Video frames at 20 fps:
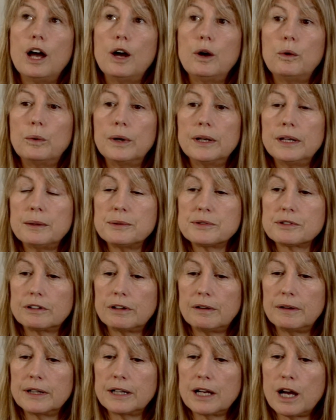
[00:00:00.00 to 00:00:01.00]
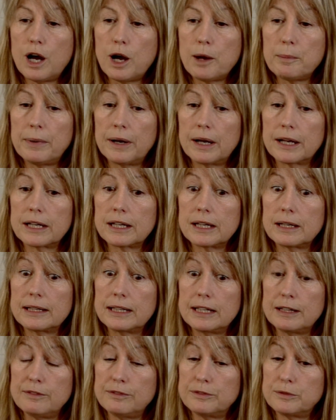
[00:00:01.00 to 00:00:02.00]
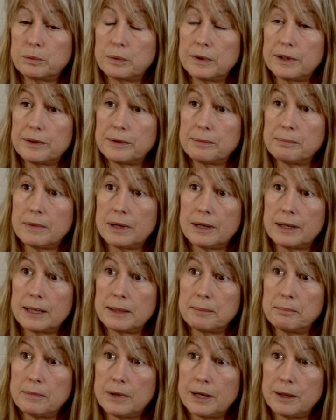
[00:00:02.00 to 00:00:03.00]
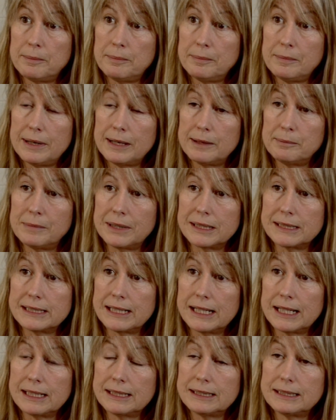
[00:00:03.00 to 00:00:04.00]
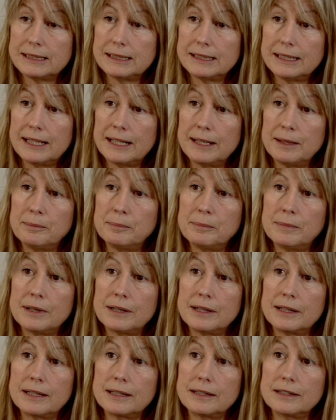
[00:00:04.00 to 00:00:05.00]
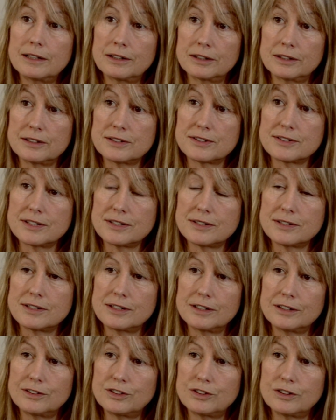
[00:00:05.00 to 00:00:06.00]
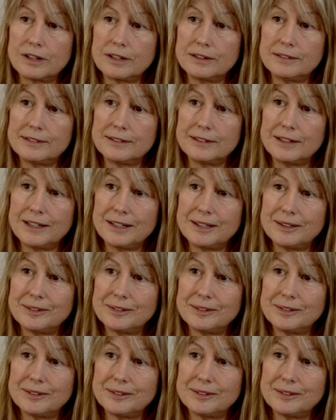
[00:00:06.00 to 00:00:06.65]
When I was growing up, I lived with my mum and my dad and my younger sister, Tracy.